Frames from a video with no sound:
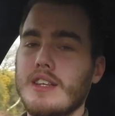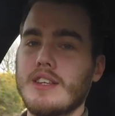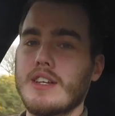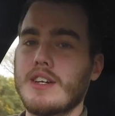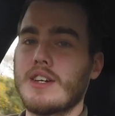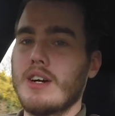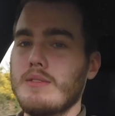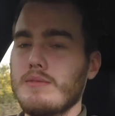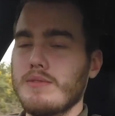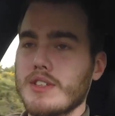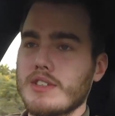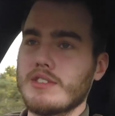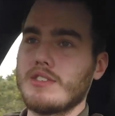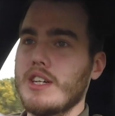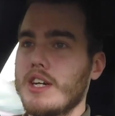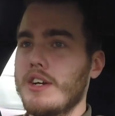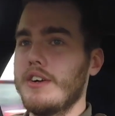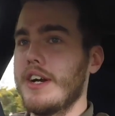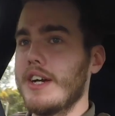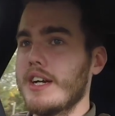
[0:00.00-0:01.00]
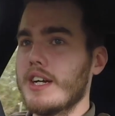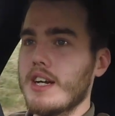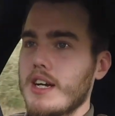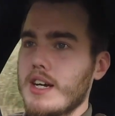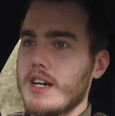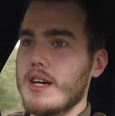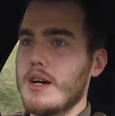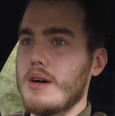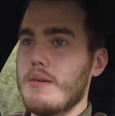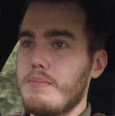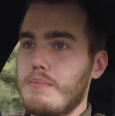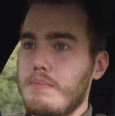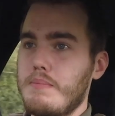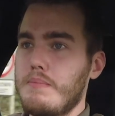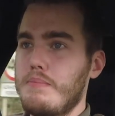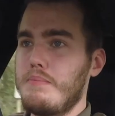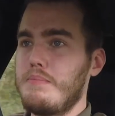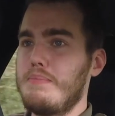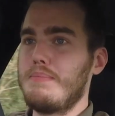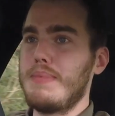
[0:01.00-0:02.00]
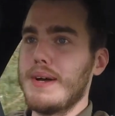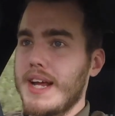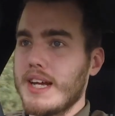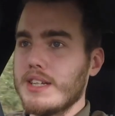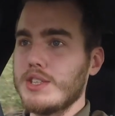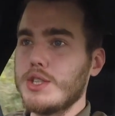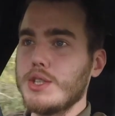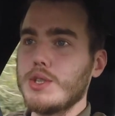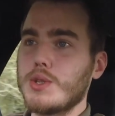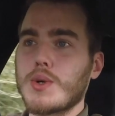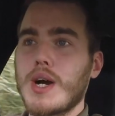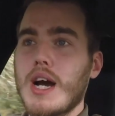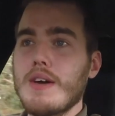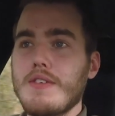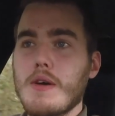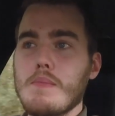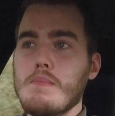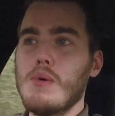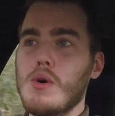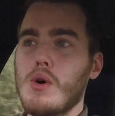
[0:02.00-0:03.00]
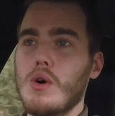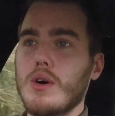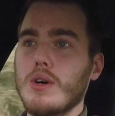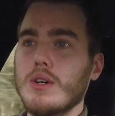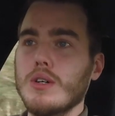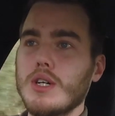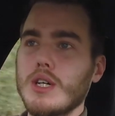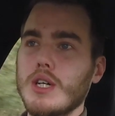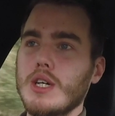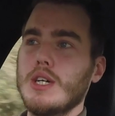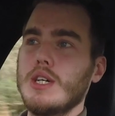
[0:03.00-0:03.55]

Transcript: the comfort steering. But as you drive it more,